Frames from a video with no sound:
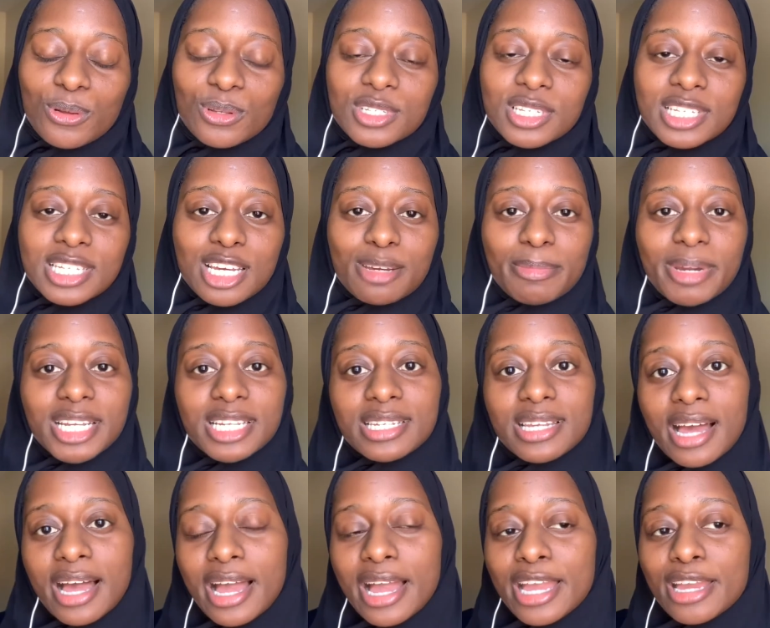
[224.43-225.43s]
take my
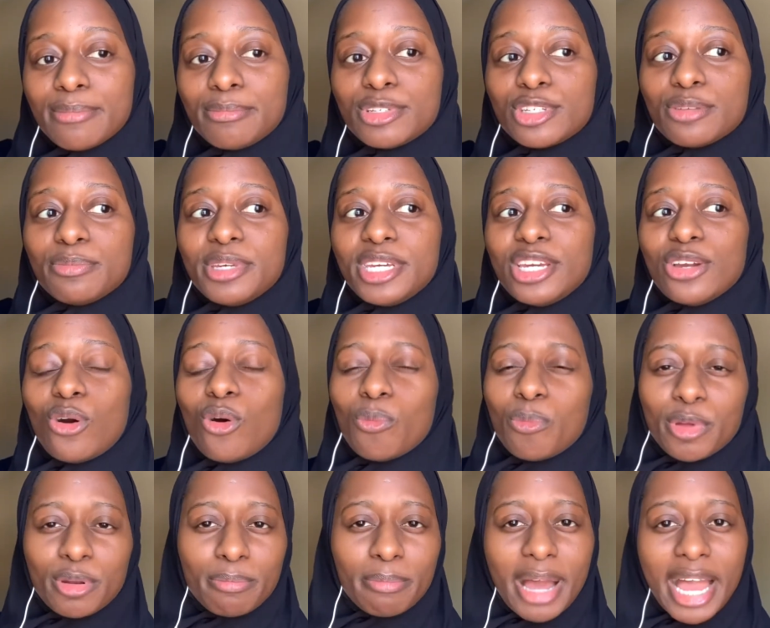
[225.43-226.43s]
time, to be
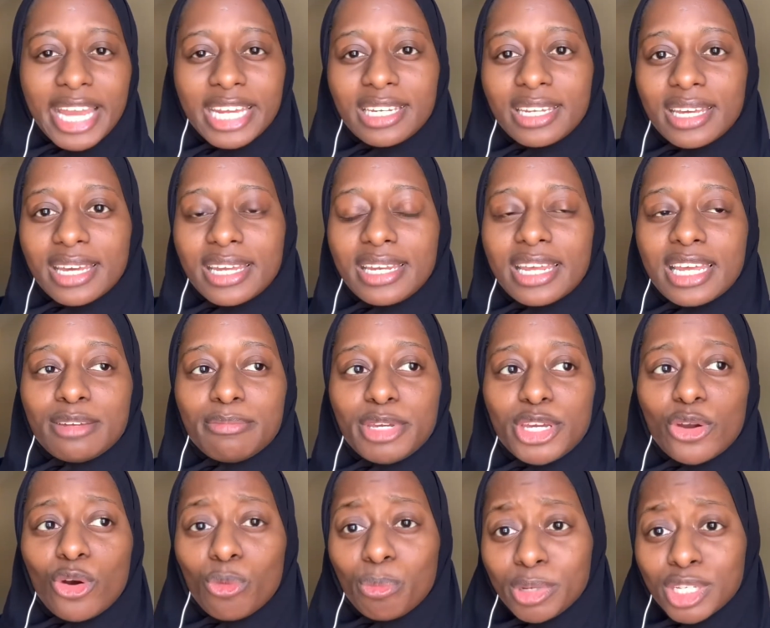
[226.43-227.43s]
open-minded and be
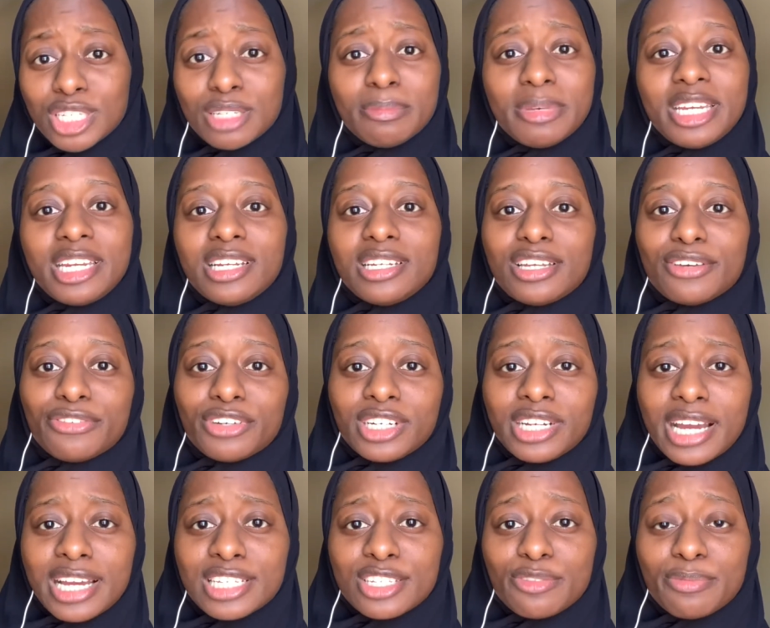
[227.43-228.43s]
open to meeting different
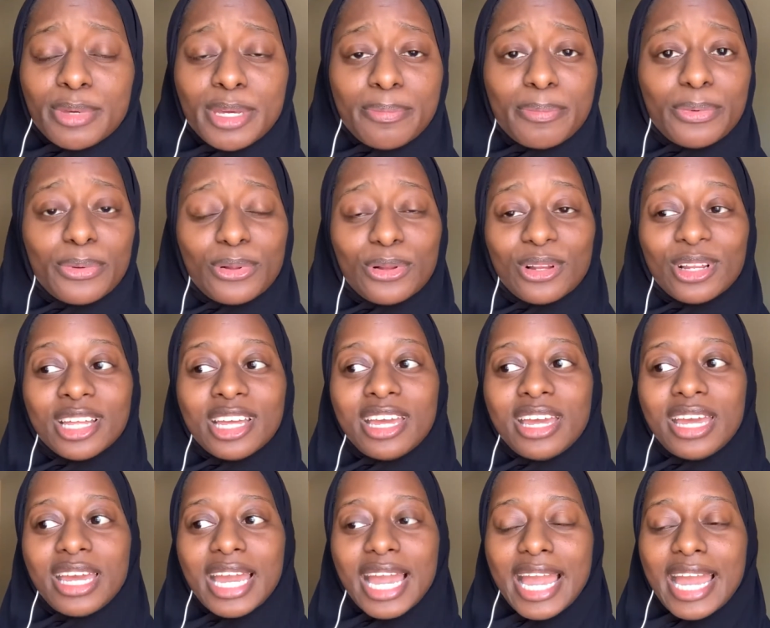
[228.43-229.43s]
kinds of people
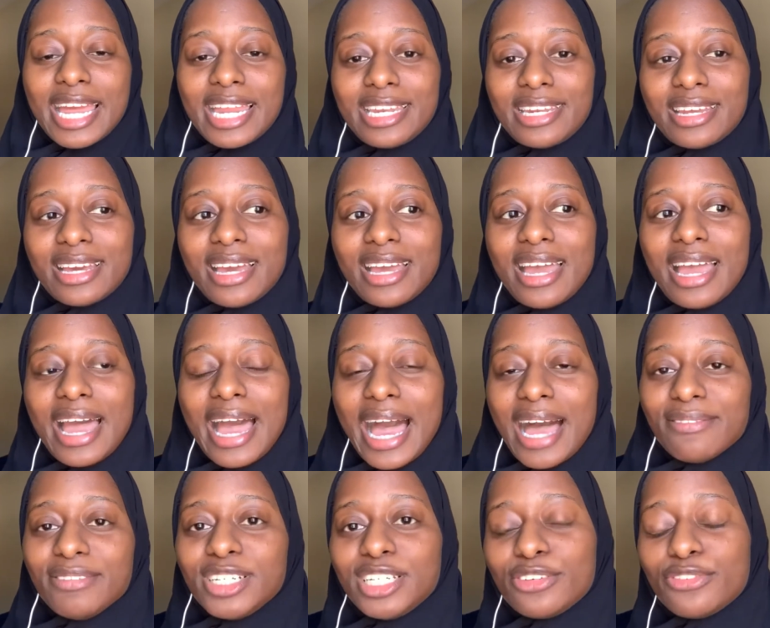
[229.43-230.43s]
and
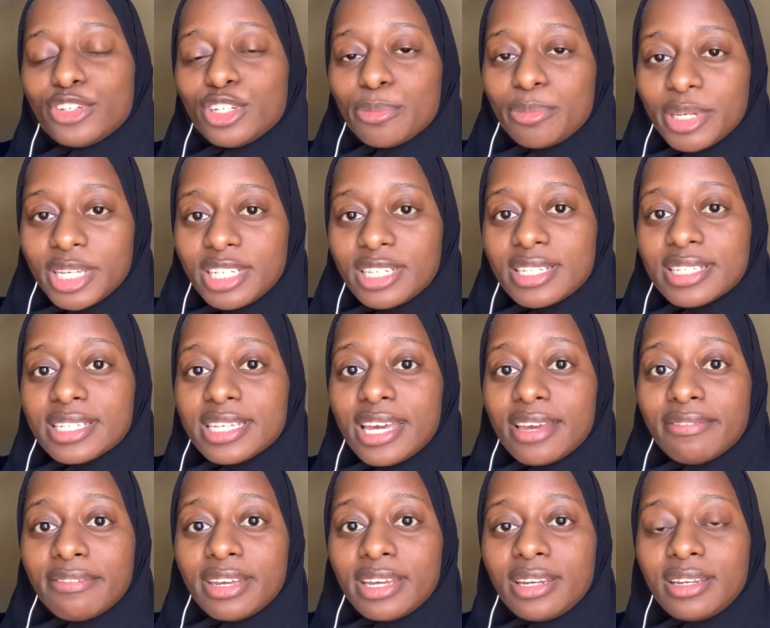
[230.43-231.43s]
having different opinions
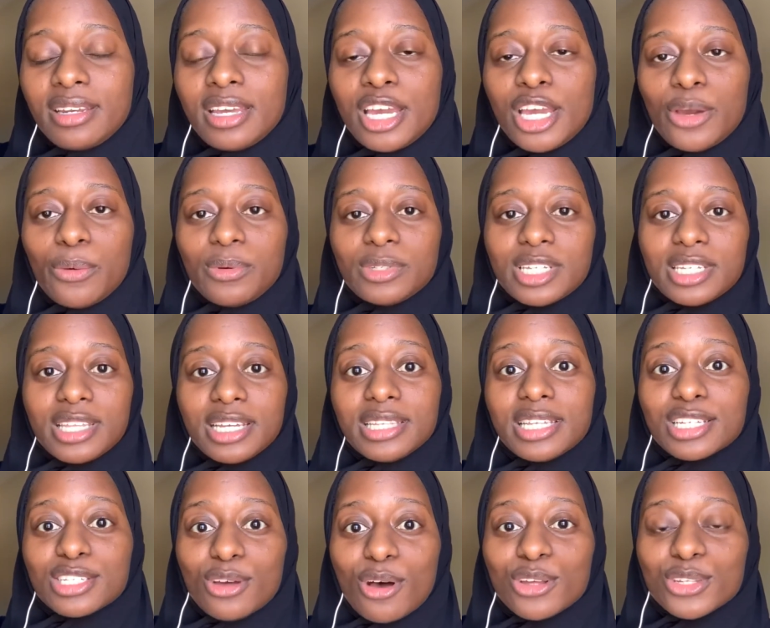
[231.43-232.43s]
given, which I think
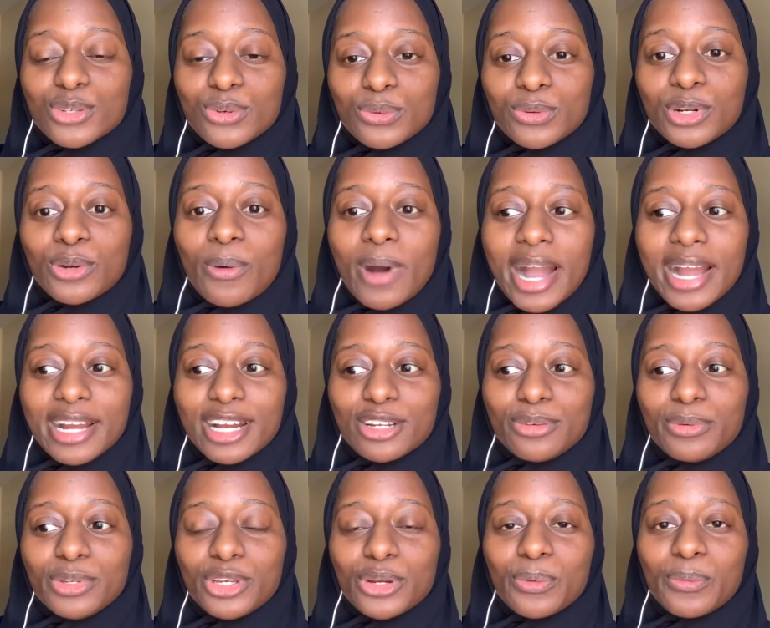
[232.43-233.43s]
that's also required
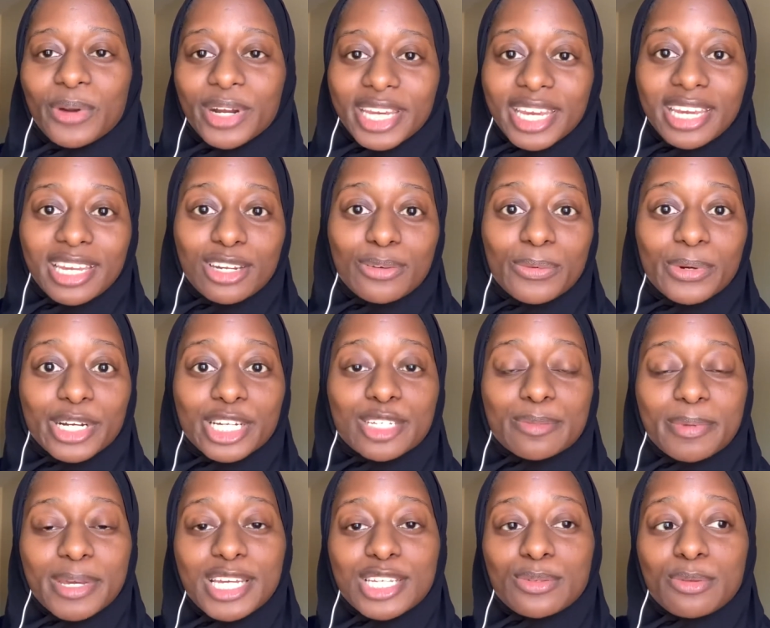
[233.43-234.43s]
when you're working in a
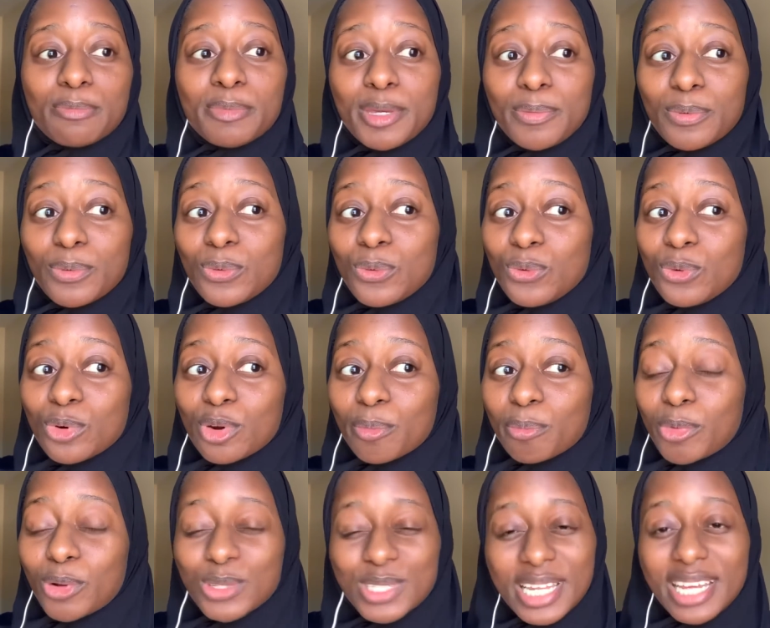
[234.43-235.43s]
workspace with people who are
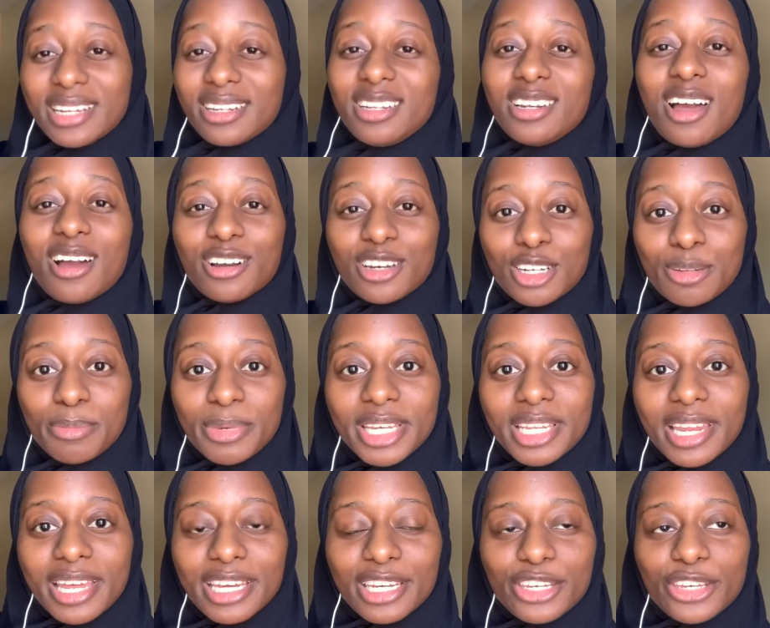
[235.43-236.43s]
most likely not going to be
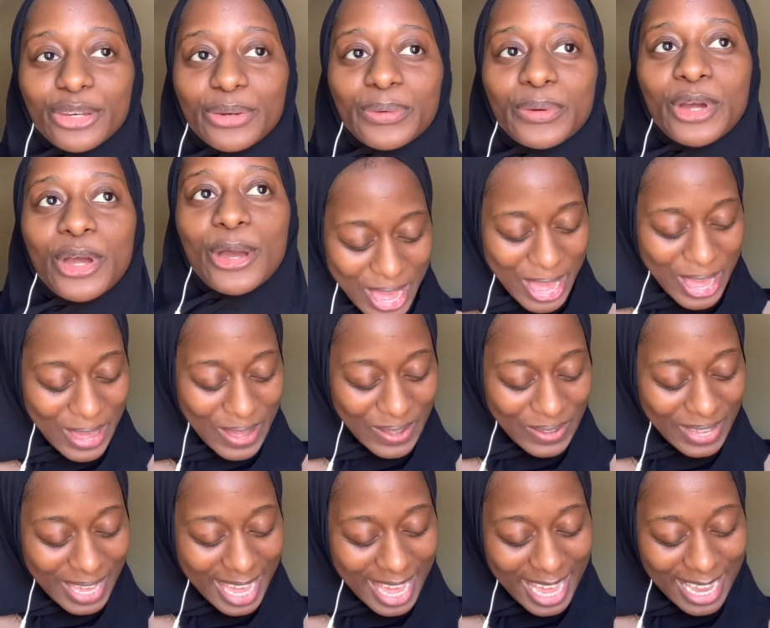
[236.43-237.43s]
like you.
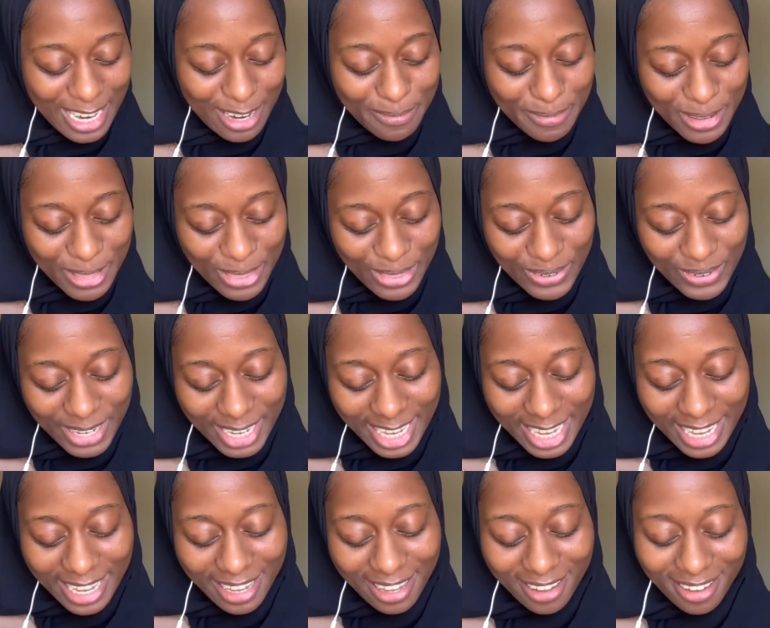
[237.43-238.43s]
Okay, number
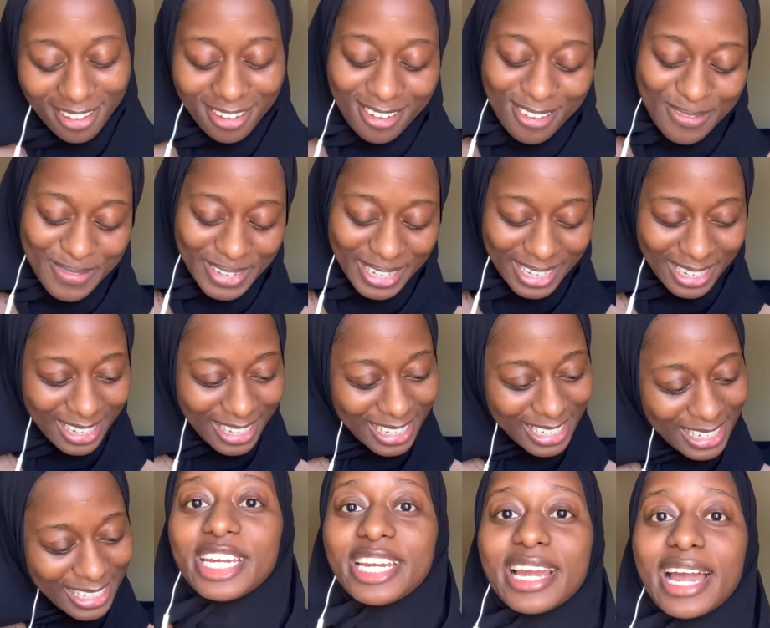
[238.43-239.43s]
3, oh my God.
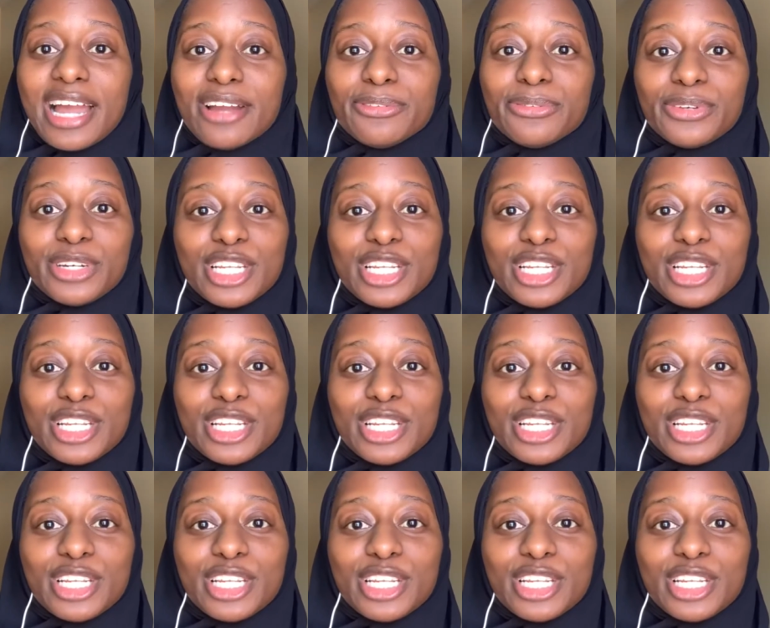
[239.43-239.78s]
I really